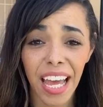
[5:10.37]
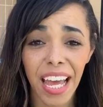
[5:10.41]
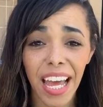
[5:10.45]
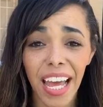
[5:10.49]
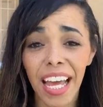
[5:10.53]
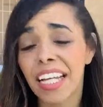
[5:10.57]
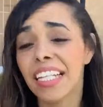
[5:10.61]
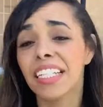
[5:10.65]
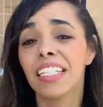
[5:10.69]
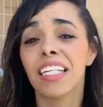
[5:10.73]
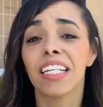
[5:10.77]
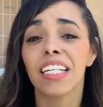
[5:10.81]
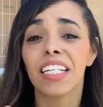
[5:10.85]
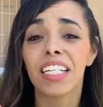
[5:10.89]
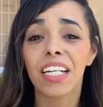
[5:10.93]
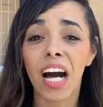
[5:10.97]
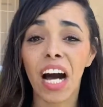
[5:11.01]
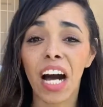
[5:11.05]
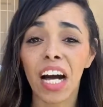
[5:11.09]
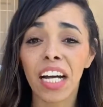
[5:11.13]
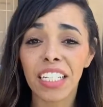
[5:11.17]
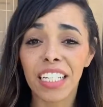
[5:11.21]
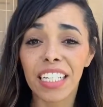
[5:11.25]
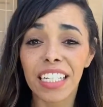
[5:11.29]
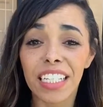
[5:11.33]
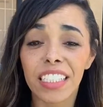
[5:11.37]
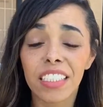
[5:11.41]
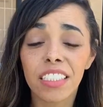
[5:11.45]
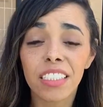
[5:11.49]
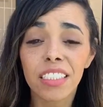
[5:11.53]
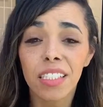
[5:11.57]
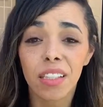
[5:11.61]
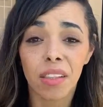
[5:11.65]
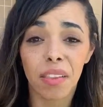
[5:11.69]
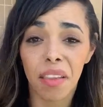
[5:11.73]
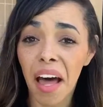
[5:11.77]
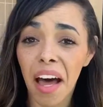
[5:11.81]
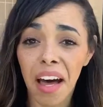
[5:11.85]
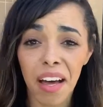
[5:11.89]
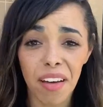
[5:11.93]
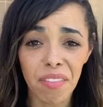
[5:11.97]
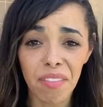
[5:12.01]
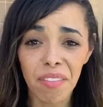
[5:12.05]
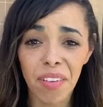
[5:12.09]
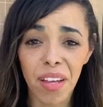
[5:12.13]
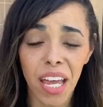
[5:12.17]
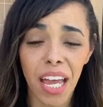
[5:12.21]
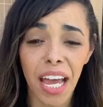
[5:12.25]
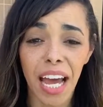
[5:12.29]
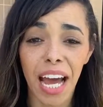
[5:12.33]
And God is love.
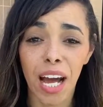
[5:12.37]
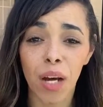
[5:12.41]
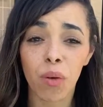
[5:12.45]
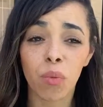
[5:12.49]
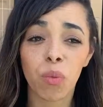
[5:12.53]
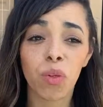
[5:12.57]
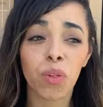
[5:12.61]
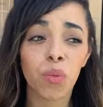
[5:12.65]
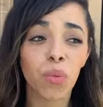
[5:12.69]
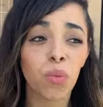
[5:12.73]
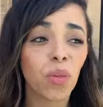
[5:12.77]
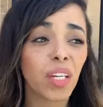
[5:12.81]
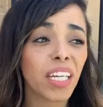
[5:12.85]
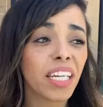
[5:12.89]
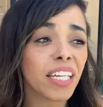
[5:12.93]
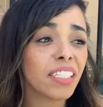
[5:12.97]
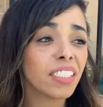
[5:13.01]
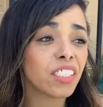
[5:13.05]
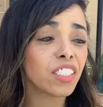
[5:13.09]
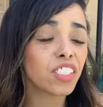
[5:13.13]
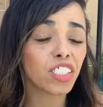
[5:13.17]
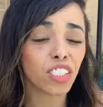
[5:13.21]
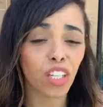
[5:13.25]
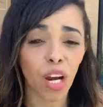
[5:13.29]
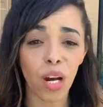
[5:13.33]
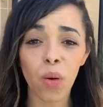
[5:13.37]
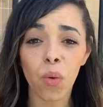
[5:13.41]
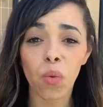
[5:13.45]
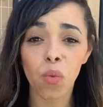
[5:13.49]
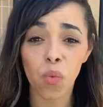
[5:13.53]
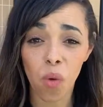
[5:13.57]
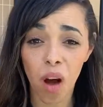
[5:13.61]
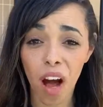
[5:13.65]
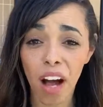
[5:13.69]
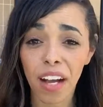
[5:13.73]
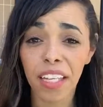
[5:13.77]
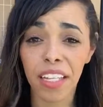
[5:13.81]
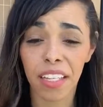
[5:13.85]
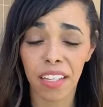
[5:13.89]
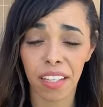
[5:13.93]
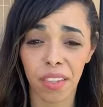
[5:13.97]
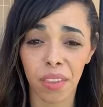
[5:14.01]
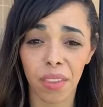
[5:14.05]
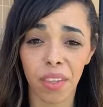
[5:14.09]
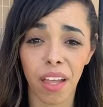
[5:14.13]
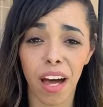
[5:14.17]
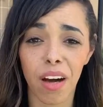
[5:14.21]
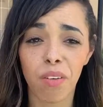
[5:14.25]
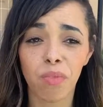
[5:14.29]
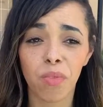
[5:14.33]
And when we start walking
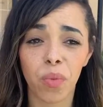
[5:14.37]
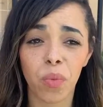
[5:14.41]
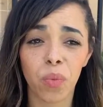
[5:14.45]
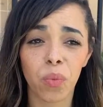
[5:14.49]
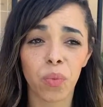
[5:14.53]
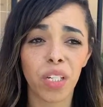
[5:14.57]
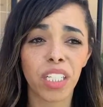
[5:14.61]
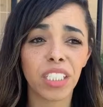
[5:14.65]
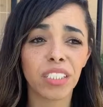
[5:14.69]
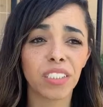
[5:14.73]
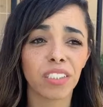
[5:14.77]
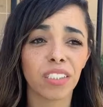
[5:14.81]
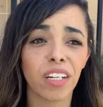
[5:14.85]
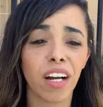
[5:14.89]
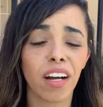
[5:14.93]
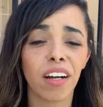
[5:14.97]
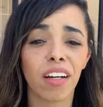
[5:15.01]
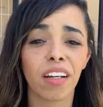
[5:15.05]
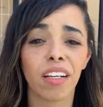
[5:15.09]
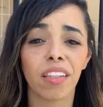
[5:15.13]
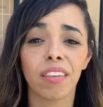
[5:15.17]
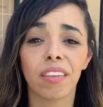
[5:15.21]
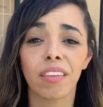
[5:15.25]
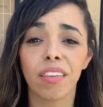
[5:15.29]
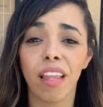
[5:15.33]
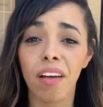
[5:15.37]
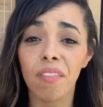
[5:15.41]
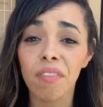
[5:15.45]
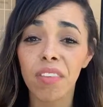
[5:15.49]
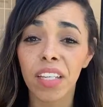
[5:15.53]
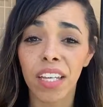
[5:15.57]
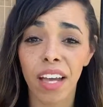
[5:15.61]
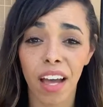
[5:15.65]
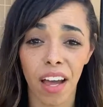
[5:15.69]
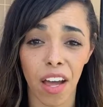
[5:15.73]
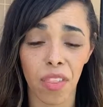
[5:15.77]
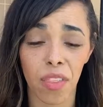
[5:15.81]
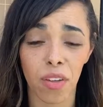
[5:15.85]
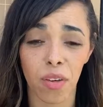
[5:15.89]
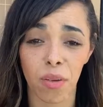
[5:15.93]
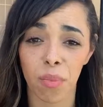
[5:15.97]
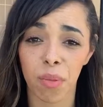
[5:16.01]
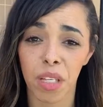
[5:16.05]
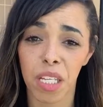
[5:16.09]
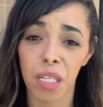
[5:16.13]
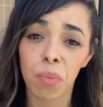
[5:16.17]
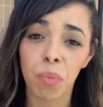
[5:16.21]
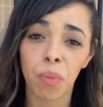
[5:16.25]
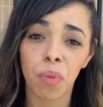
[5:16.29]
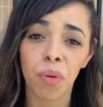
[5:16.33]
in love, when we start loving other
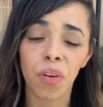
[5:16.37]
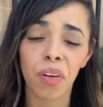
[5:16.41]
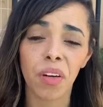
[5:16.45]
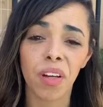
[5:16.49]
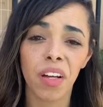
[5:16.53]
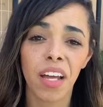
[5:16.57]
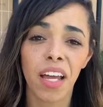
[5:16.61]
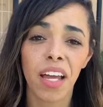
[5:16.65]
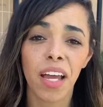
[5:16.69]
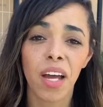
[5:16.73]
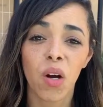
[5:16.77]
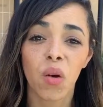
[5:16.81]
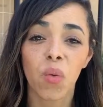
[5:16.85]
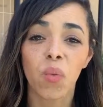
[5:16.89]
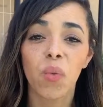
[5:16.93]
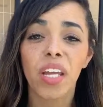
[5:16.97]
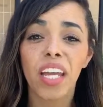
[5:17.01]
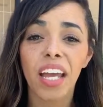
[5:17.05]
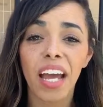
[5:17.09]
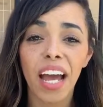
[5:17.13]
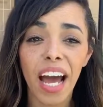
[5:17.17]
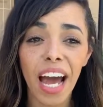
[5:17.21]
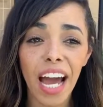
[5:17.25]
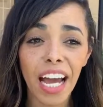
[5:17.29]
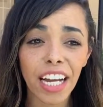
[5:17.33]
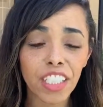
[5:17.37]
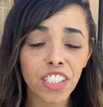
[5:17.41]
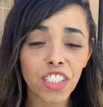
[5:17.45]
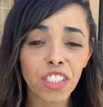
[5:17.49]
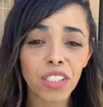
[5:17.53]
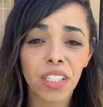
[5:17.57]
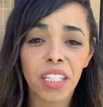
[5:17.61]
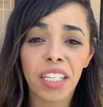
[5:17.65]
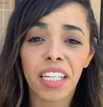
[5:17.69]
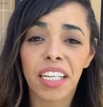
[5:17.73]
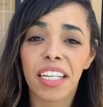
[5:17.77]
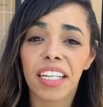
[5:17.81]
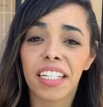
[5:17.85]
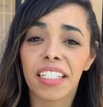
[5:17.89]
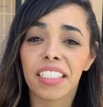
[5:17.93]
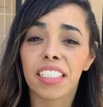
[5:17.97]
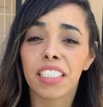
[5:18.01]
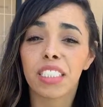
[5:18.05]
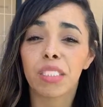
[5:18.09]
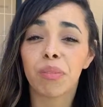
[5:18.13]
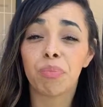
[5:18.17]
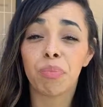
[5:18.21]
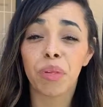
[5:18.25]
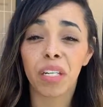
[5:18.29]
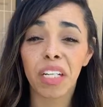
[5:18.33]
people, we actually
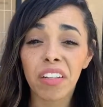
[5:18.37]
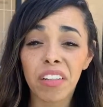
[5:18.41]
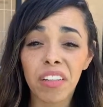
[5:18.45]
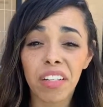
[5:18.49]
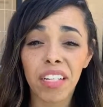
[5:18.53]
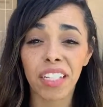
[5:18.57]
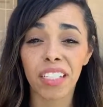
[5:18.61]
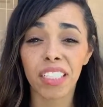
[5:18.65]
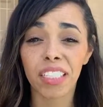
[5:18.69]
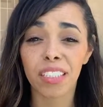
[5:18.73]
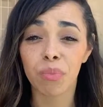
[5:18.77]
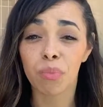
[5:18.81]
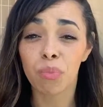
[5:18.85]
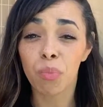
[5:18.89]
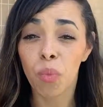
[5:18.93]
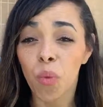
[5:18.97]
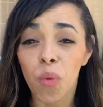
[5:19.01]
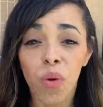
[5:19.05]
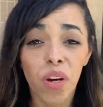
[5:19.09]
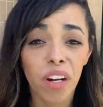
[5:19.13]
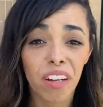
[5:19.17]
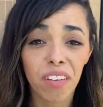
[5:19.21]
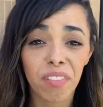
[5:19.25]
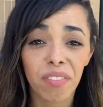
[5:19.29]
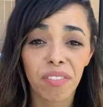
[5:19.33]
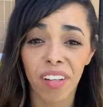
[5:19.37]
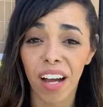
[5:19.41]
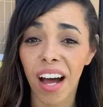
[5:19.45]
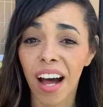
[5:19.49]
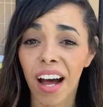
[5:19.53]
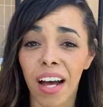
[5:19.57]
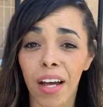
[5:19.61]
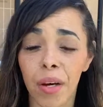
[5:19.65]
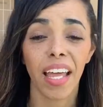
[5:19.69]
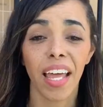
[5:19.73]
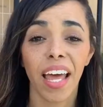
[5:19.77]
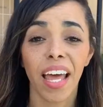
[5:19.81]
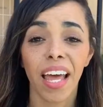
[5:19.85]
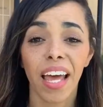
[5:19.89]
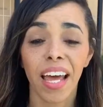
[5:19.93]
experience more of God.